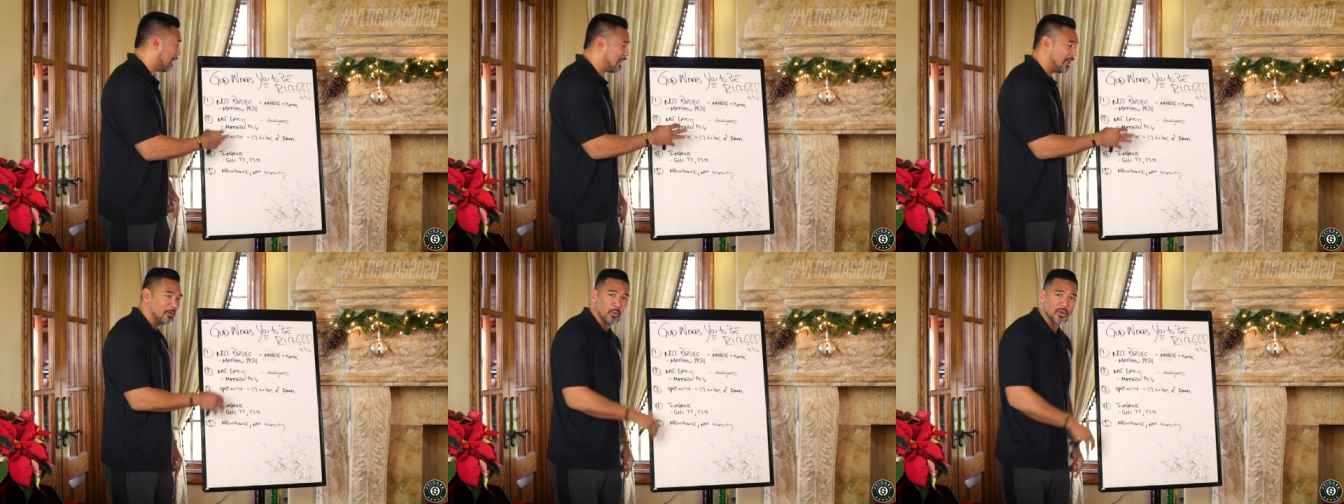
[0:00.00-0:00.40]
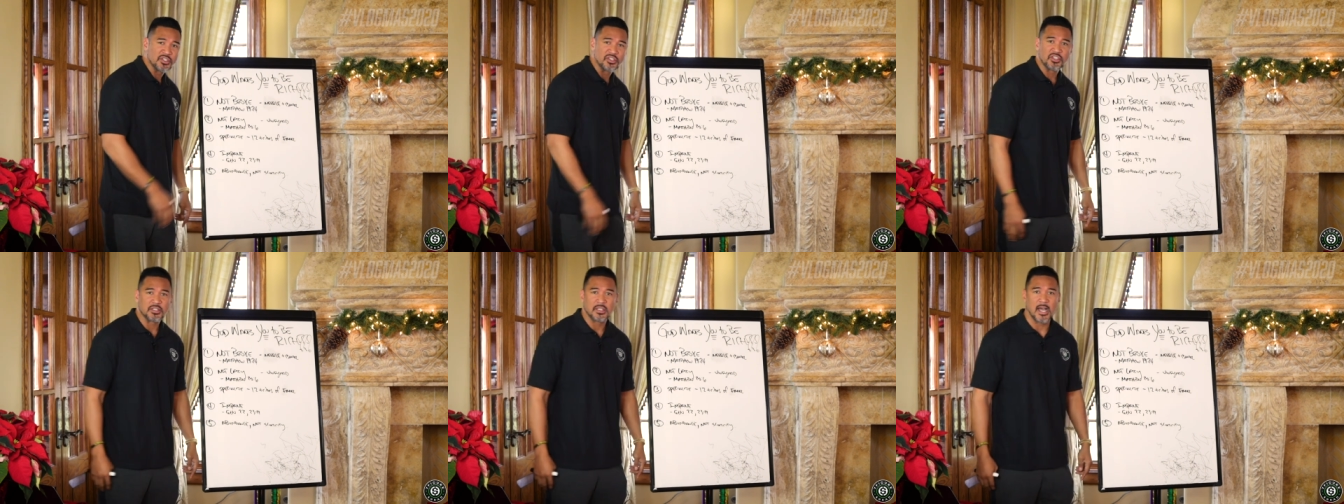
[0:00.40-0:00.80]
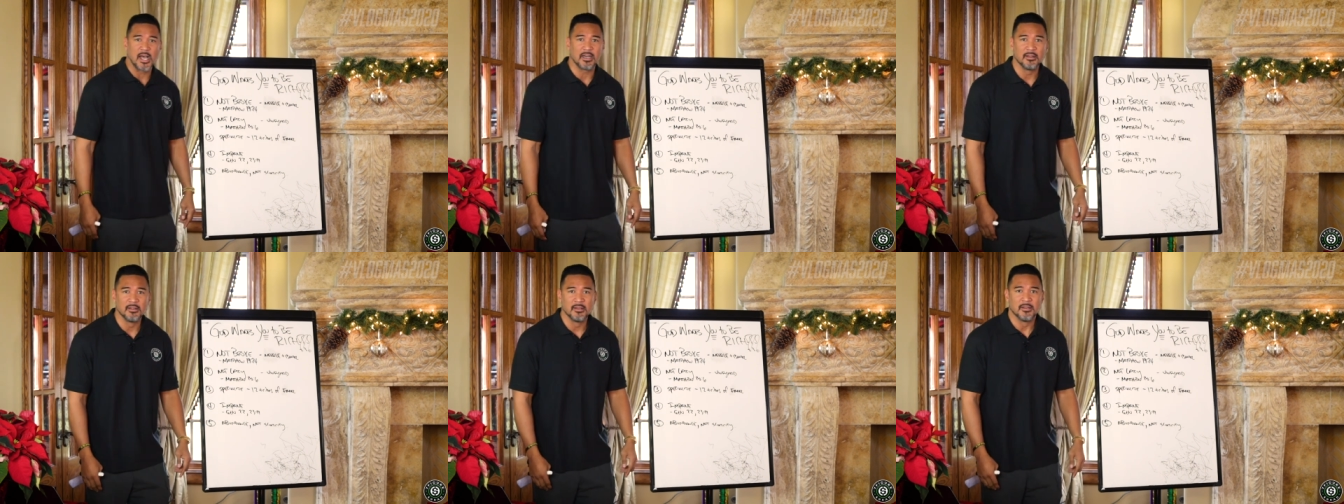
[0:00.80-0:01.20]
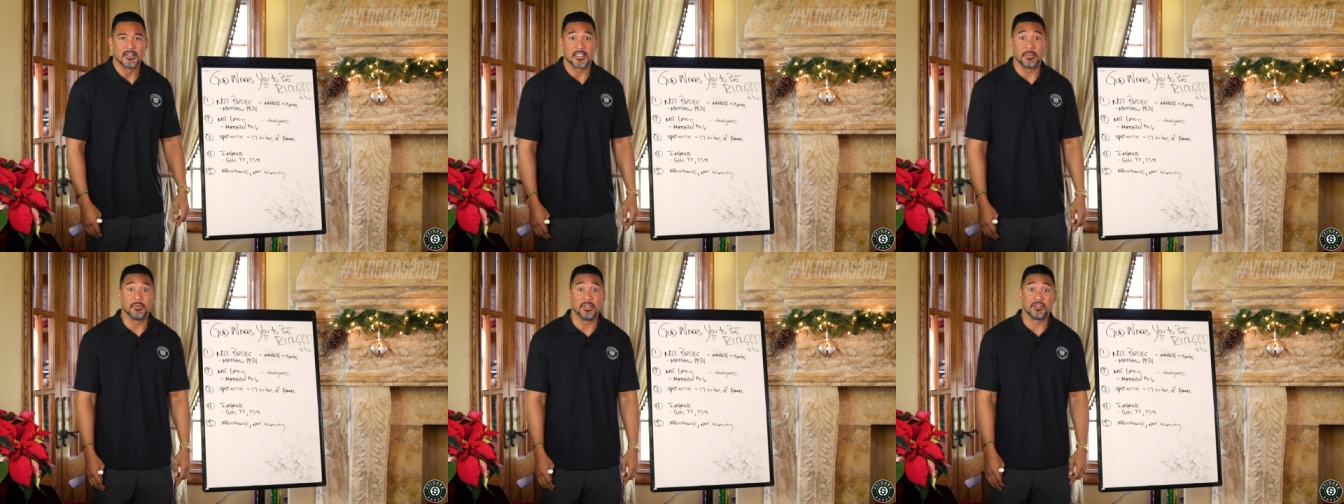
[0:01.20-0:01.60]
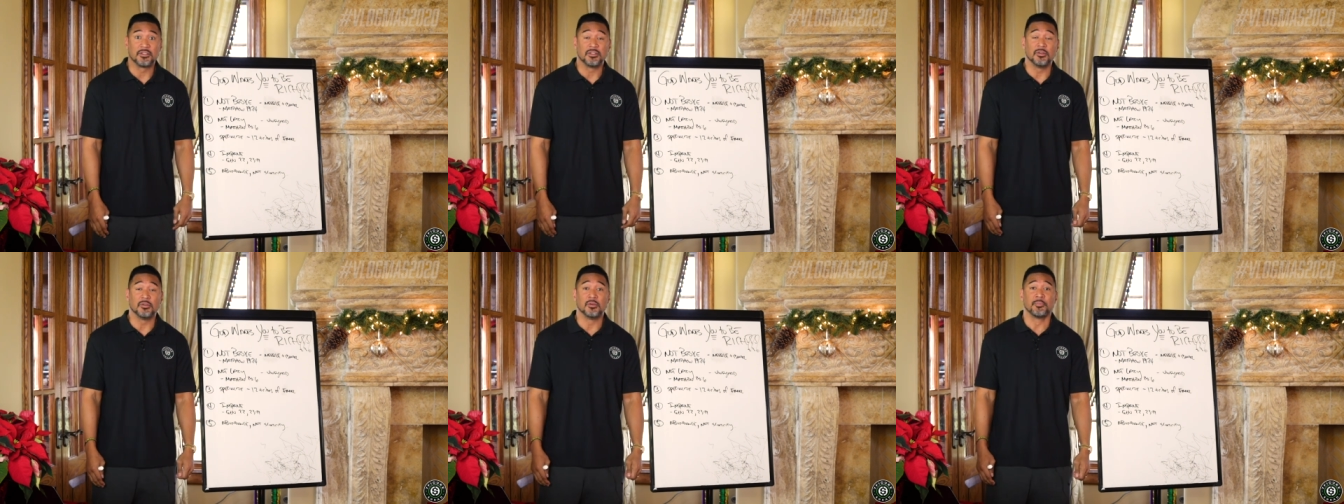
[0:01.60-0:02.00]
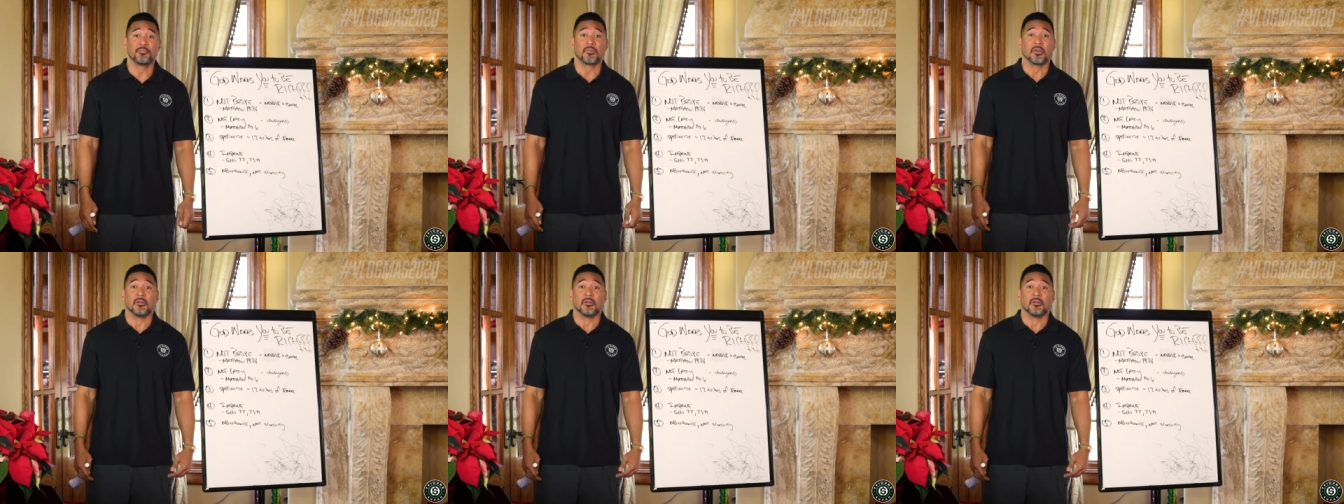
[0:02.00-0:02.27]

money was just not something to